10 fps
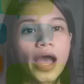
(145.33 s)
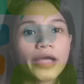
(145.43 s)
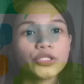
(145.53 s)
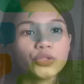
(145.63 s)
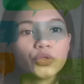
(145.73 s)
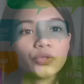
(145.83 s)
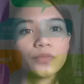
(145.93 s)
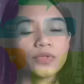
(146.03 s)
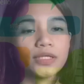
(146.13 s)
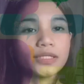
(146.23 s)
a new
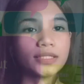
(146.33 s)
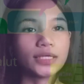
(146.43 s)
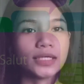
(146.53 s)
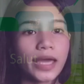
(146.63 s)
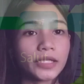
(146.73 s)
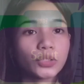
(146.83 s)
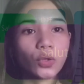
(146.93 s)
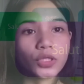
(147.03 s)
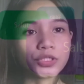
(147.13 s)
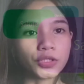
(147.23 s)
community and
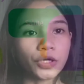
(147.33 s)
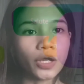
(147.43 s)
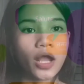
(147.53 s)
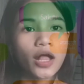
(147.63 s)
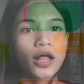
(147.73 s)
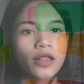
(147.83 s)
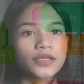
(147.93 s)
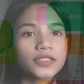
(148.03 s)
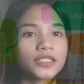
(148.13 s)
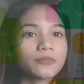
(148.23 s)
culture.
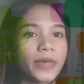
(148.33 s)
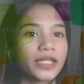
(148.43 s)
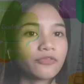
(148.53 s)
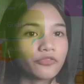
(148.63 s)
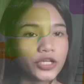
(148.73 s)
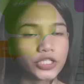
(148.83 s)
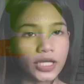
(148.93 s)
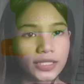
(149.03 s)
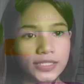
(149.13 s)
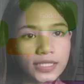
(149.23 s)
This is
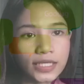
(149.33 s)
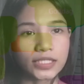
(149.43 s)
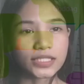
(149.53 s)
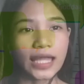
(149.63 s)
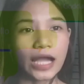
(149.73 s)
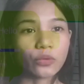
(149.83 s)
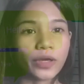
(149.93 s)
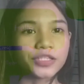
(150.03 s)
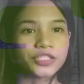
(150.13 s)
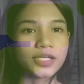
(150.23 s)
beneficial since
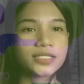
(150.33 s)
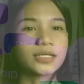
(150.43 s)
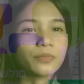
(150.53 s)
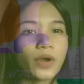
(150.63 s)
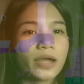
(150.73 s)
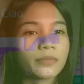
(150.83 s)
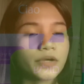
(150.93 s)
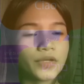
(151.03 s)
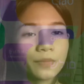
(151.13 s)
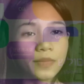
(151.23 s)
language is the
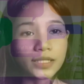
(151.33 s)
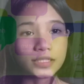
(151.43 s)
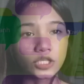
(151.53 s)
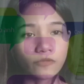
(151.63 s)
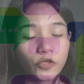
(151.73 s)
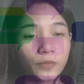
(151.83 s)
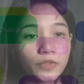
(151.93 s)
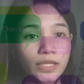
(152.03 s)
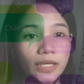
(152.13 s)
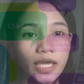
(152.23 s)
primary means of
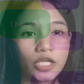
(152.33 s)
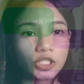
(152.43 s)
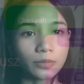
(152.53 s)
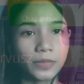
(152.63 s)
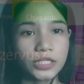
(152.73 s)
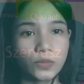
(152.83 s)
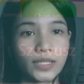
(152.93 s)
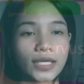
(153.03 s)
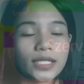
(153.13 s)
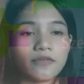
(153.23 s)
communication
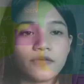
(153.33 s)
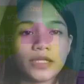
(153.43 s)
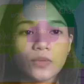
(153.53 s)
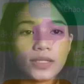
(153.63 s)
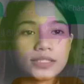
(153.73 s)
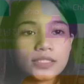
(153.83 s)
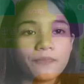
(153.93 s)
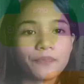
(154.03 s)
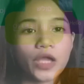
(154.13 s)
between individuals.